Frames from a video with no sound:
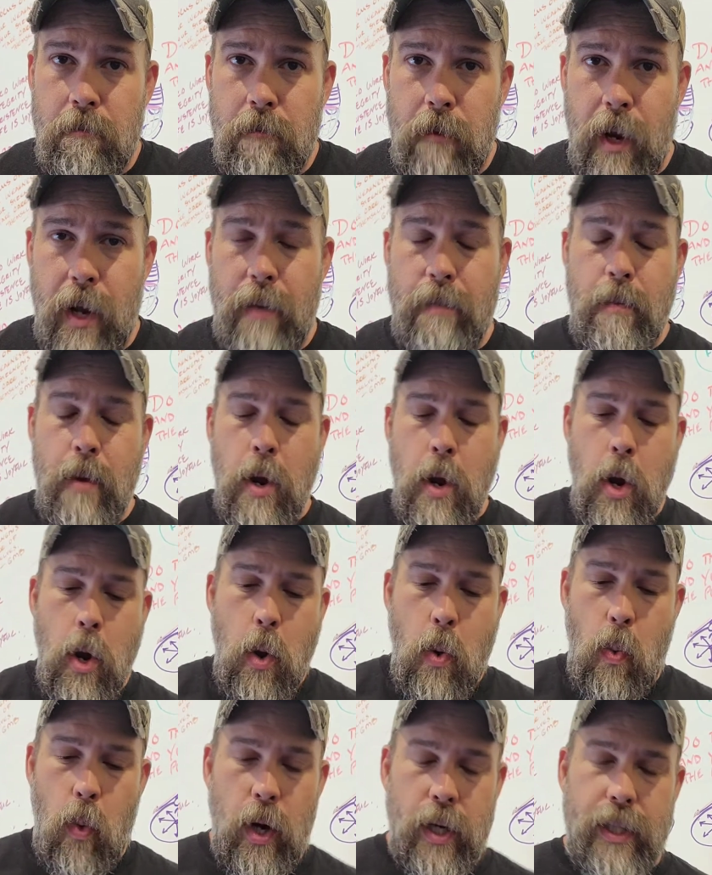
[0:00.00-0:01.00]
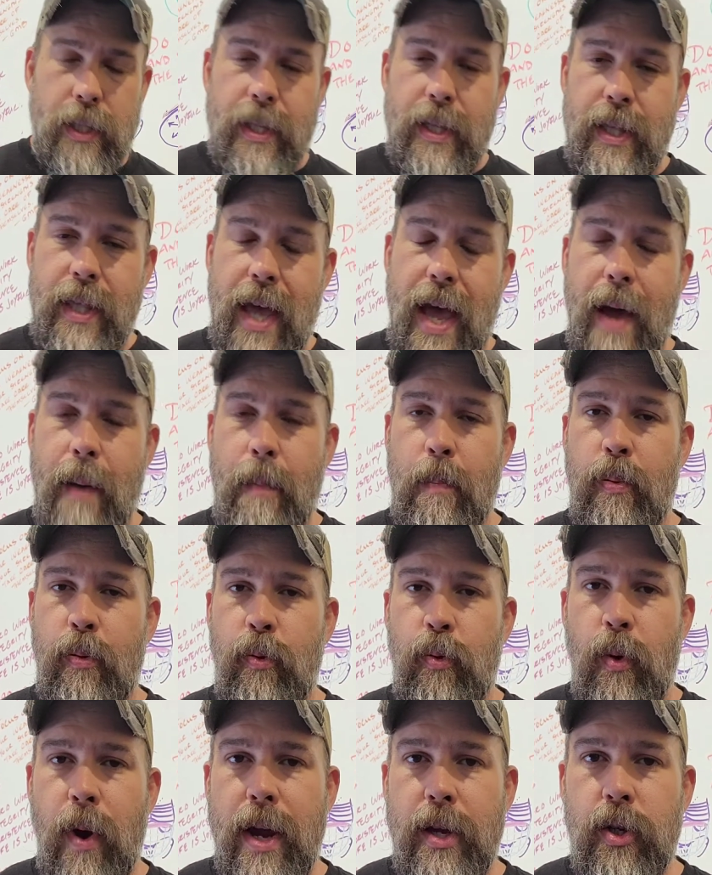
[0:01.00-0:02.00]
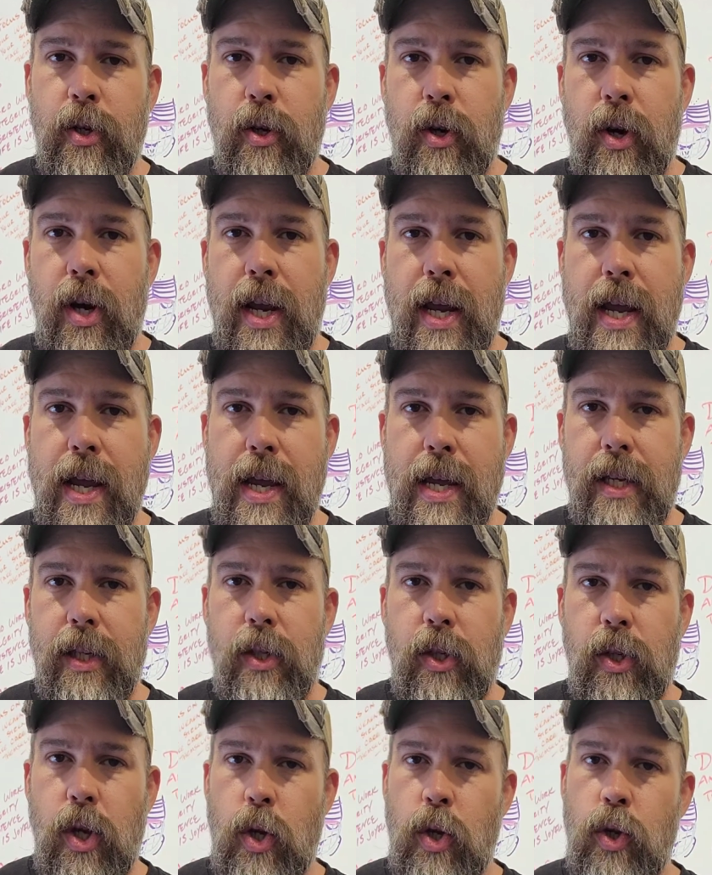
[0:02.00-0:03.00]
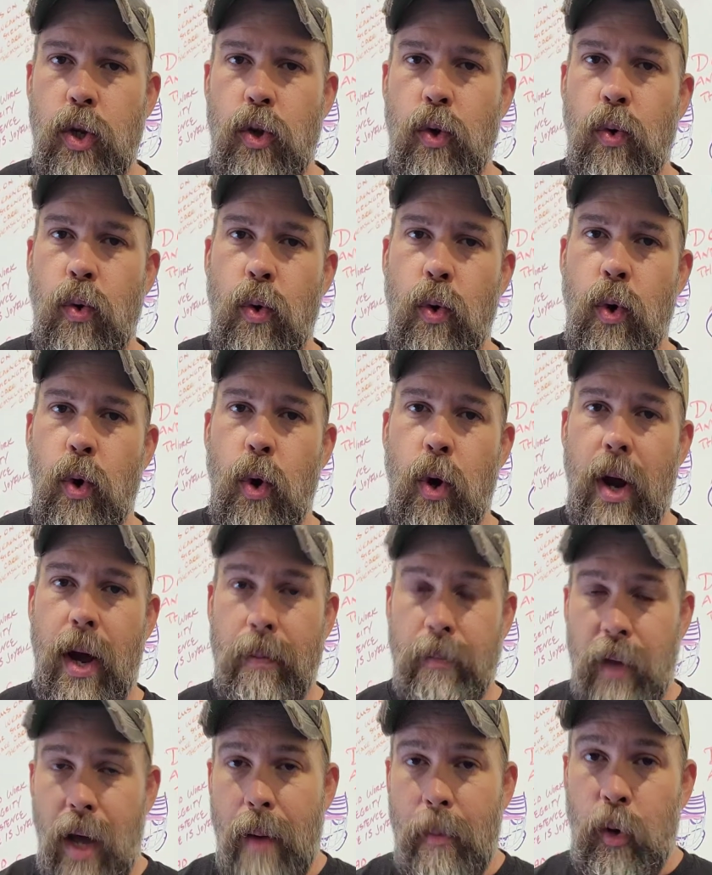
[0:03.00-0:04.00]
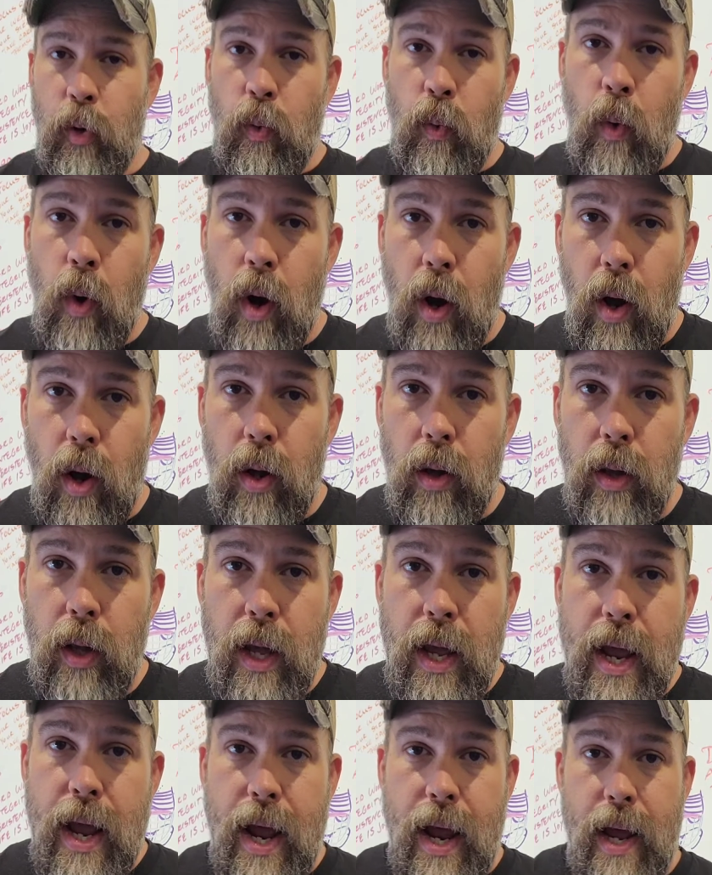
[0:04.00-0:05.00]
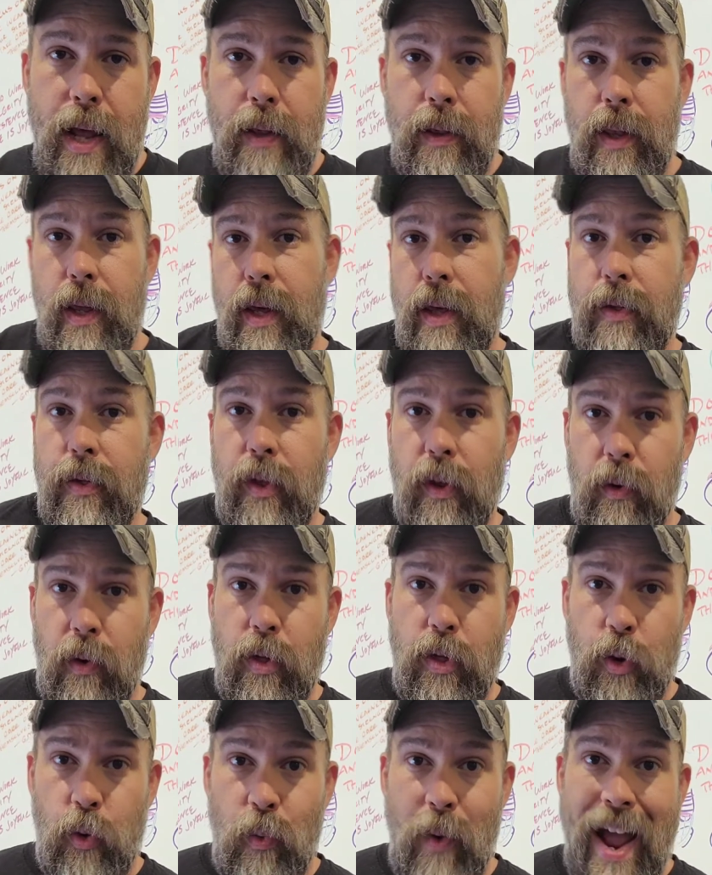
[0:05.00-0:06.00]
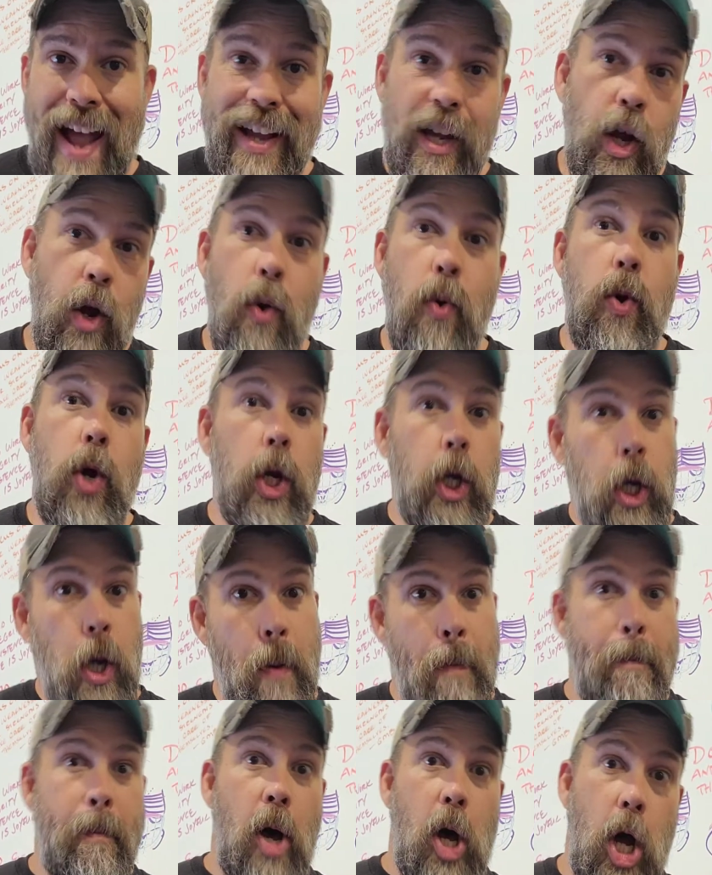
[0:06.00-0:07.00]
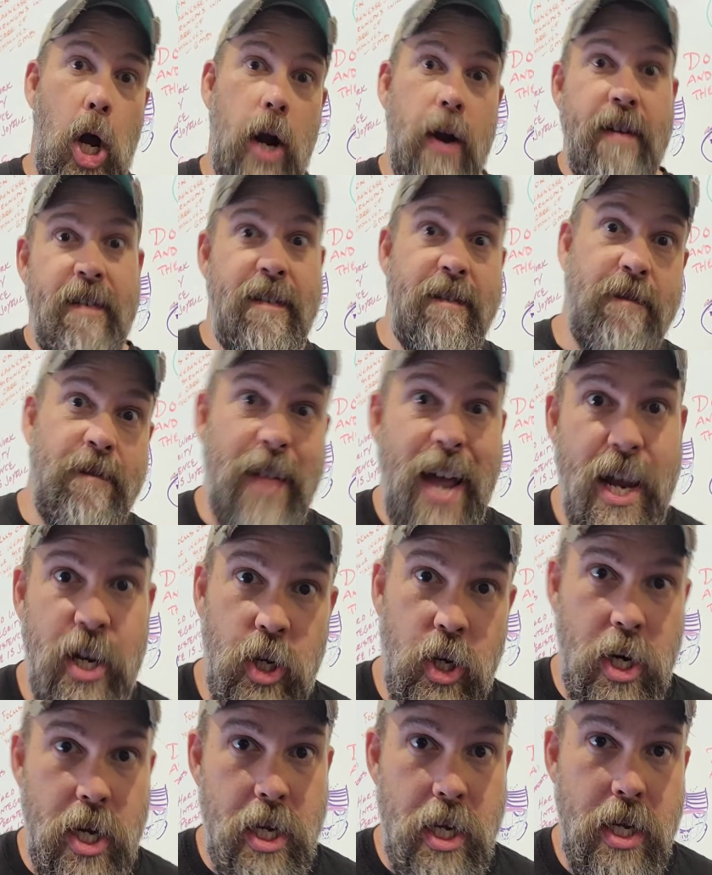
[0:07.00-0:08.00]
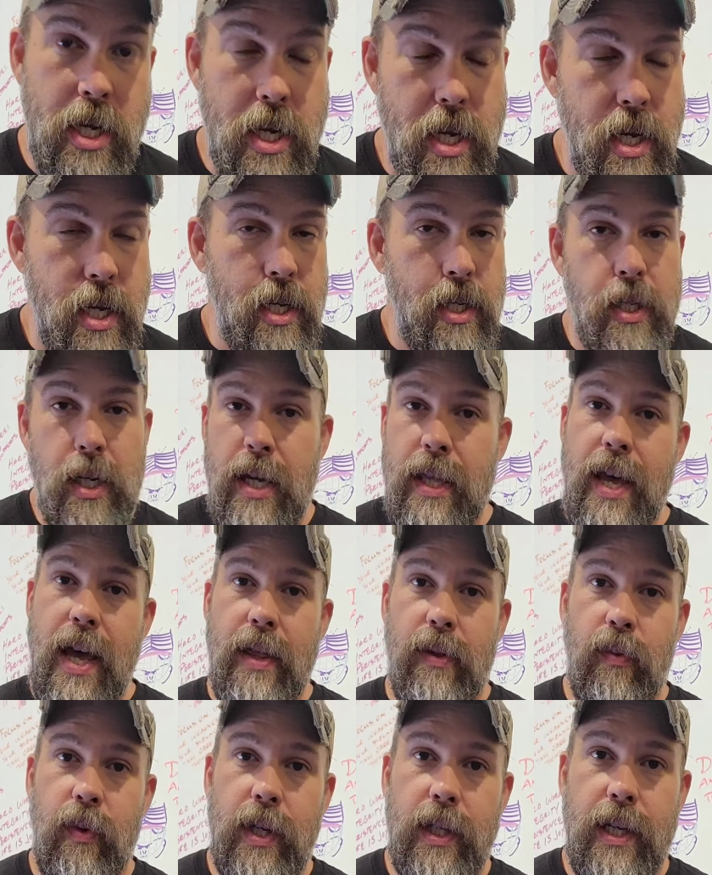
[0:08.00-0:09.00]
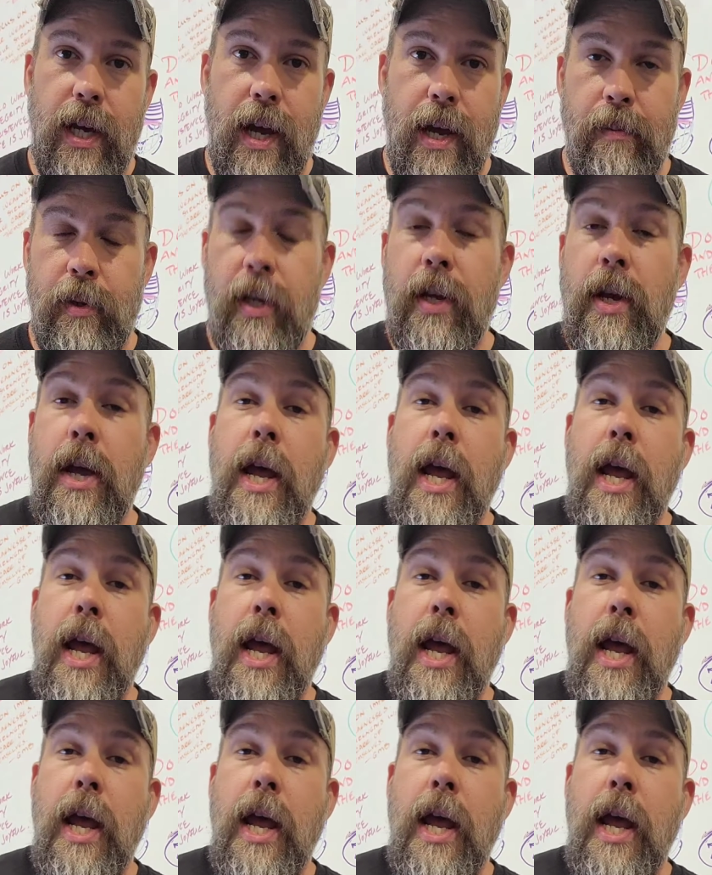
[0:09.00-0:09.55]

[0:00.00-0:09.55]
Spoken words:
Right? Once that pressure hits your abdominal wall and the thoracocolumbar fascia, say that 3 times,